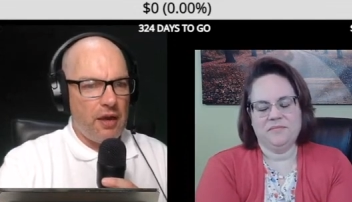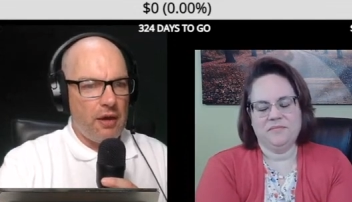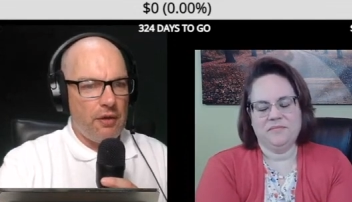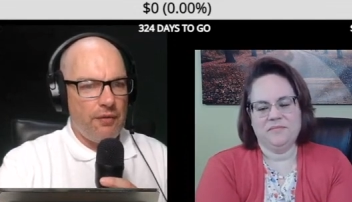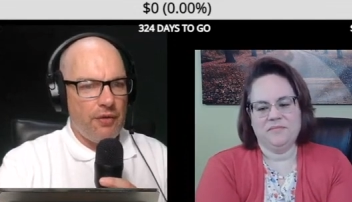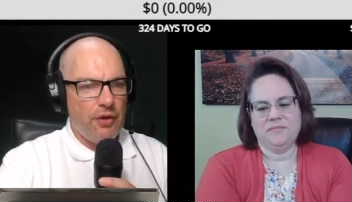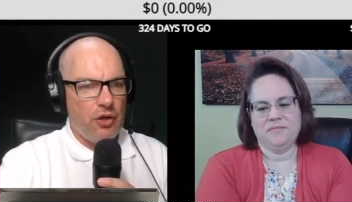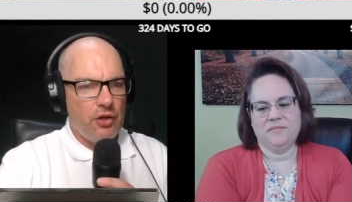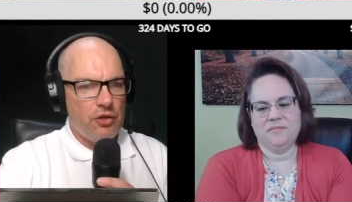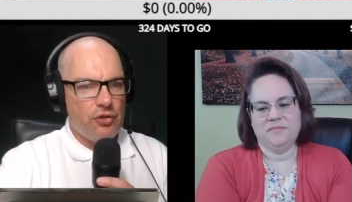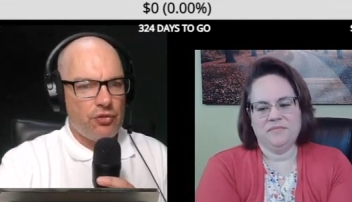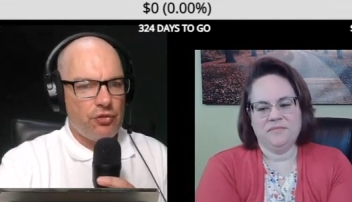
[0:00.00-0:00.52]

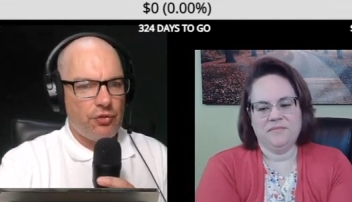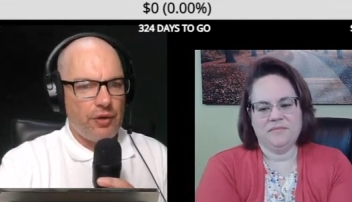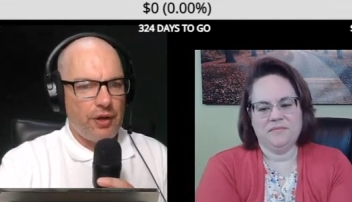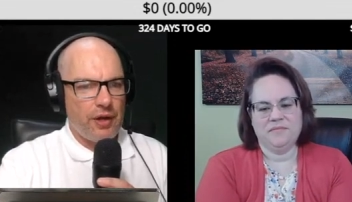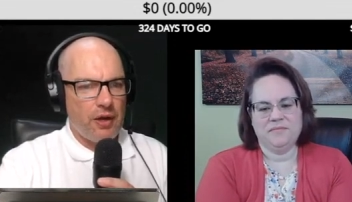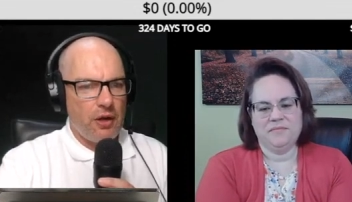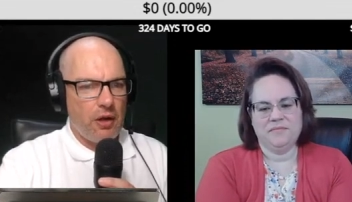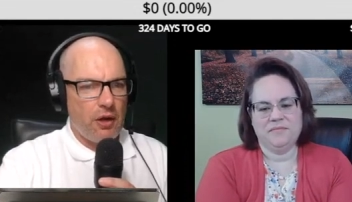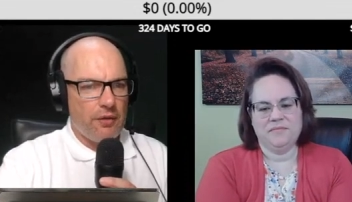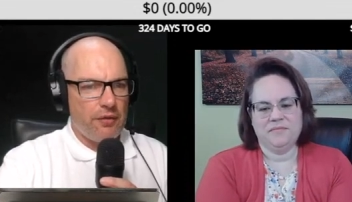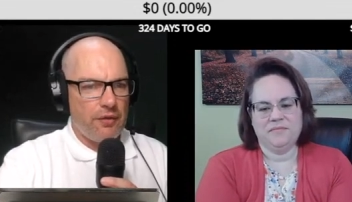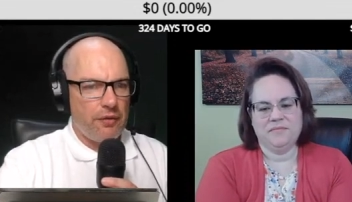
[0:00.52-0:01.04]

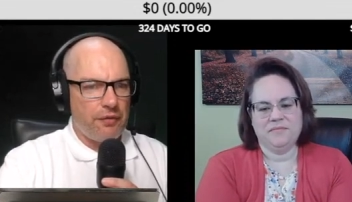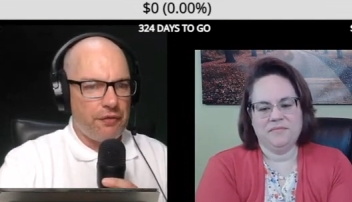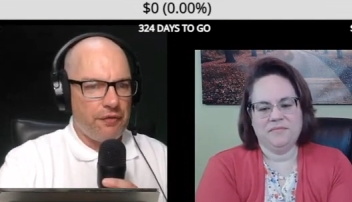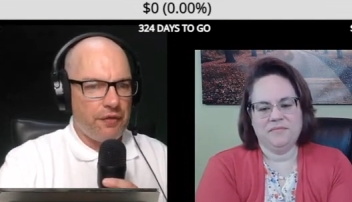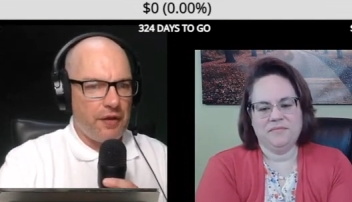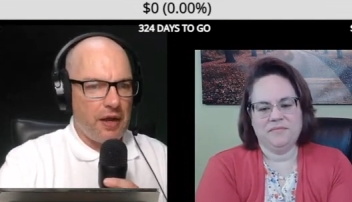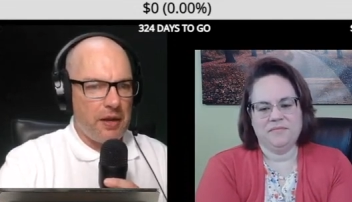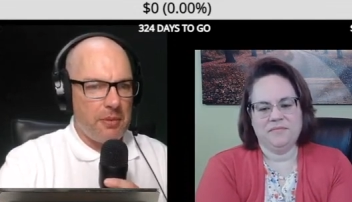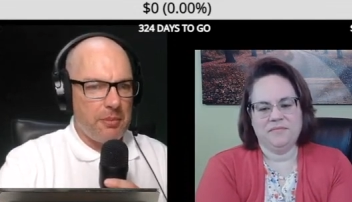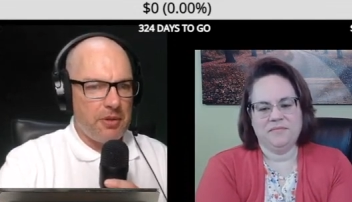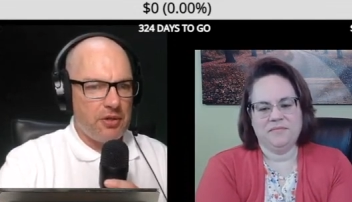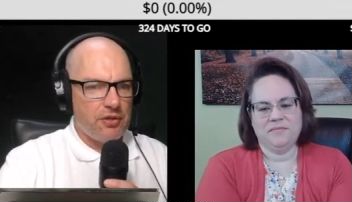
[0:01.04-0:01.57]
Speaker 1: anniversary of a
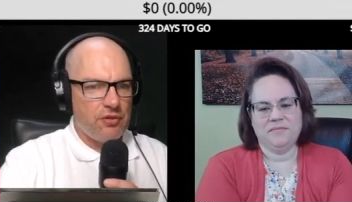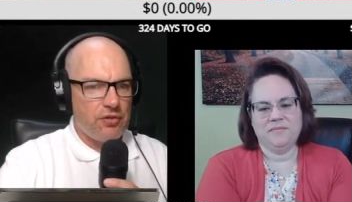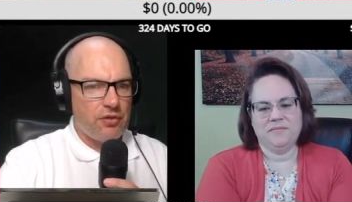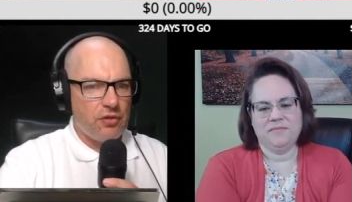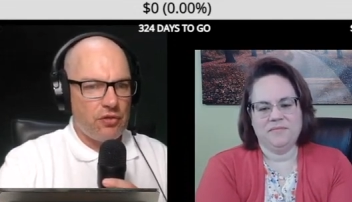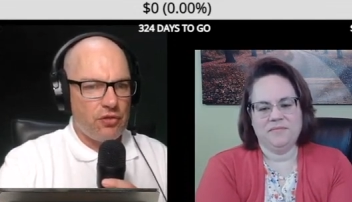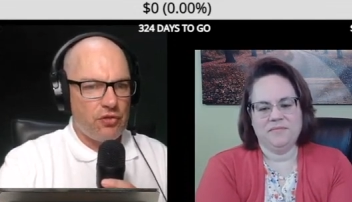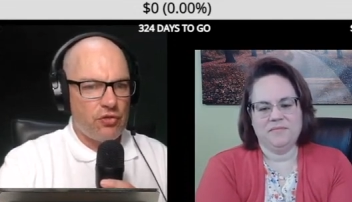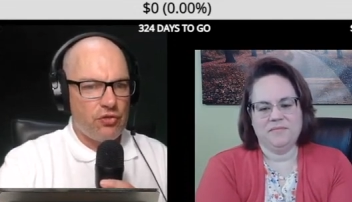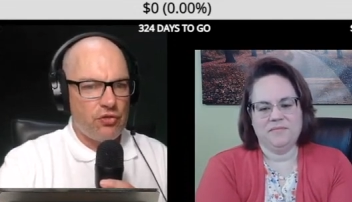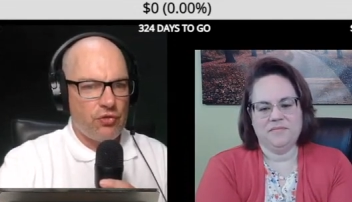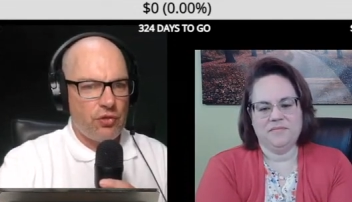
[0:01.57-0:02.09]
famous
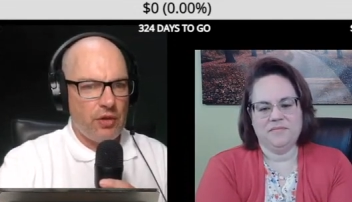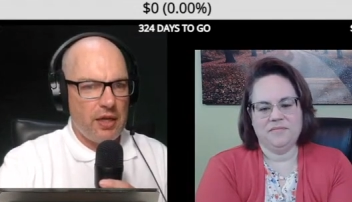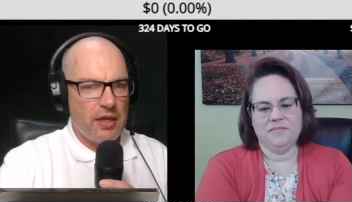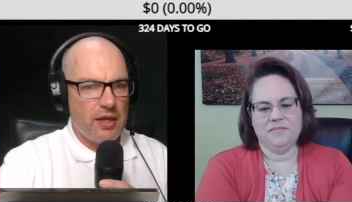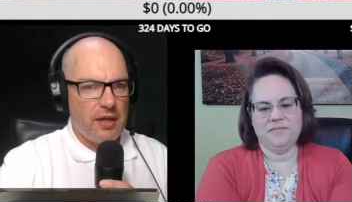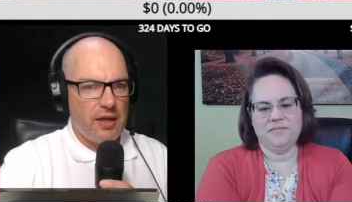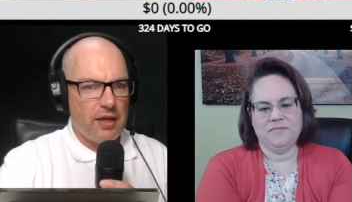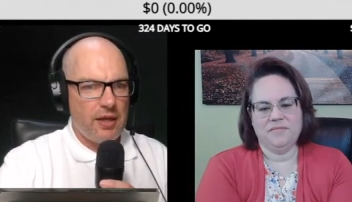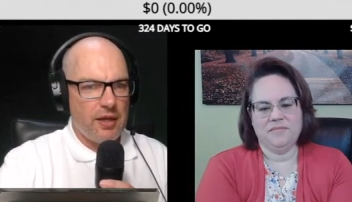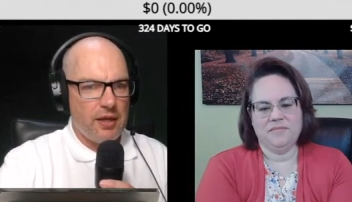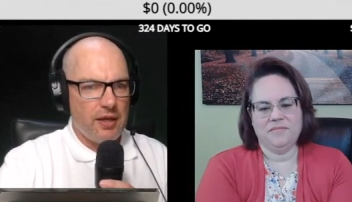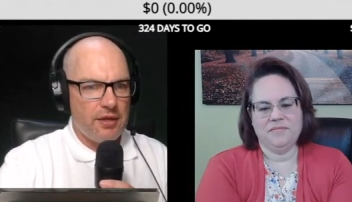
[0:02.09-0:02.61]

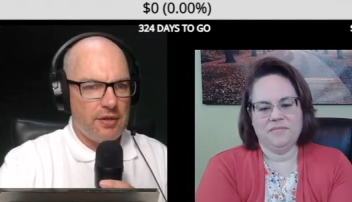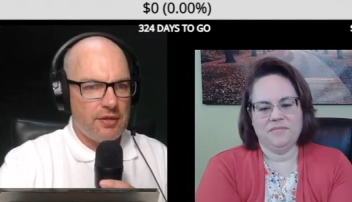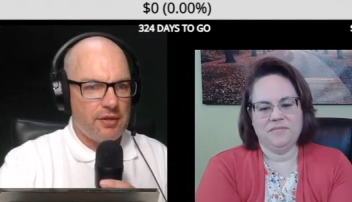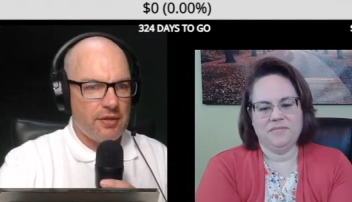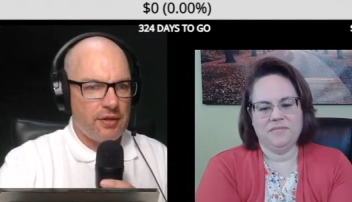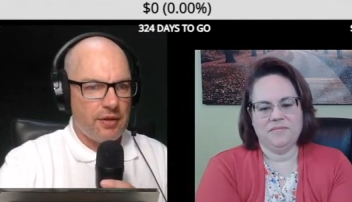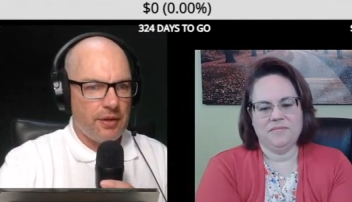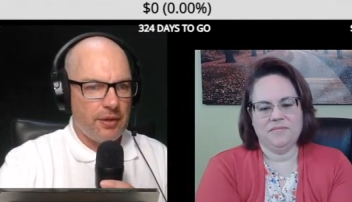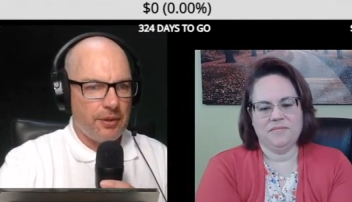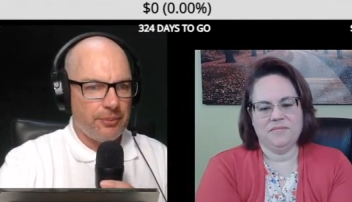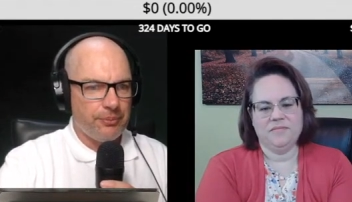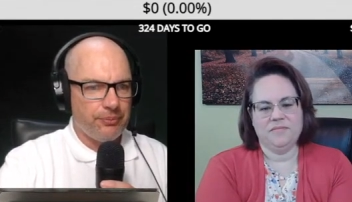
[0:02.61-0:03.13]
streaking
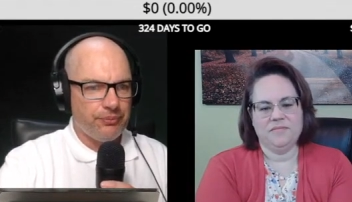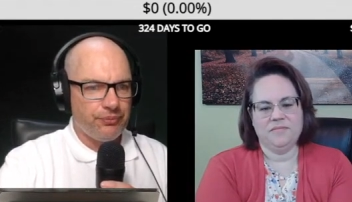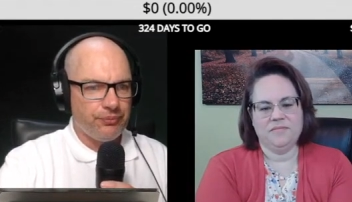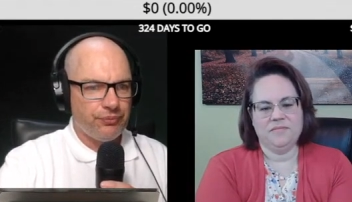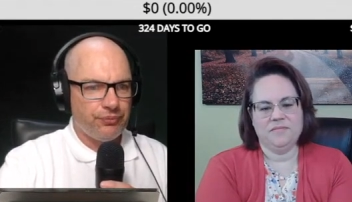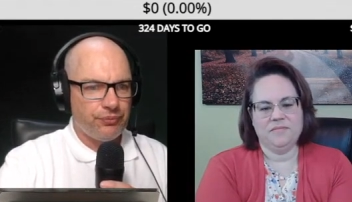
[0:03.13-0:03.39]
incident?